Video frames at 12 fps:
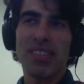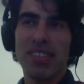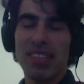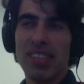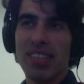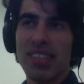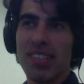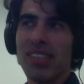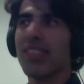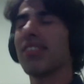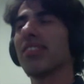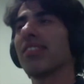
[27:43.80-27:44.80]

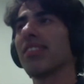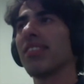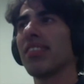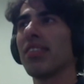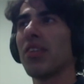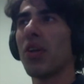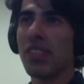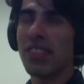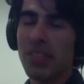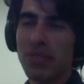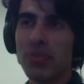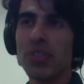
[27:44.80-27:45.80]
on a
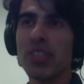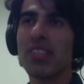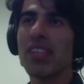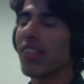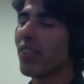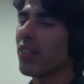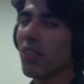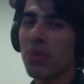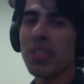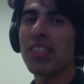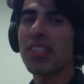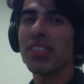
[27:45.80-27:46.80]
different, I don't know
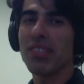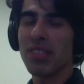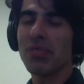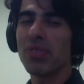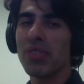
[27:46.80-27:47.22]
whether it's a